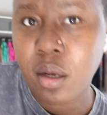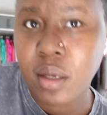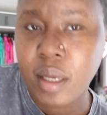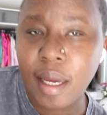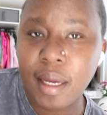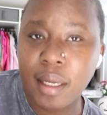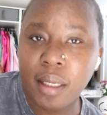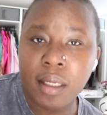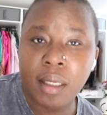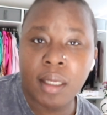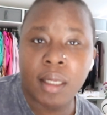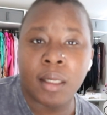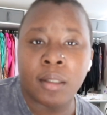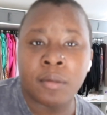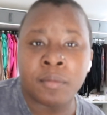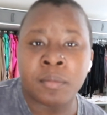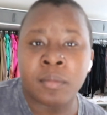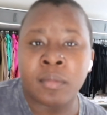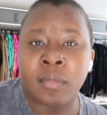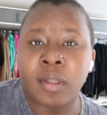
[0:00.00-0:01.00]
okay,
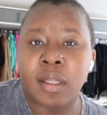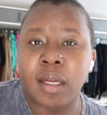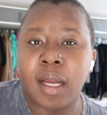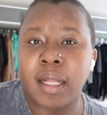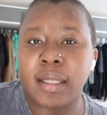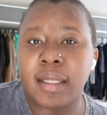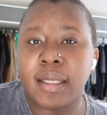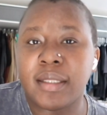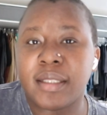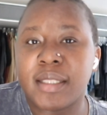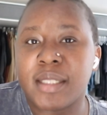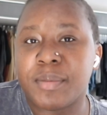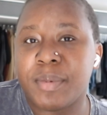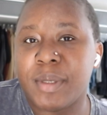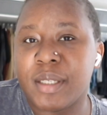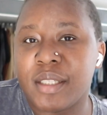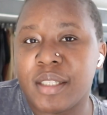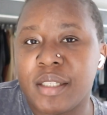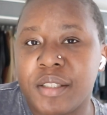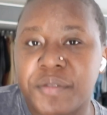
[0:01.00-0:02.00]
I think this
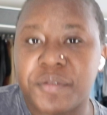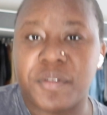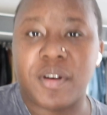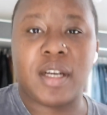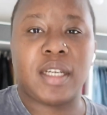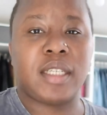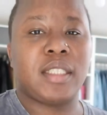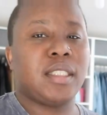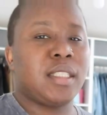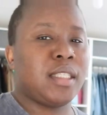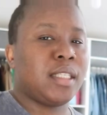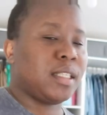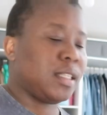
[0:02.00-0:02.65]
place is fine.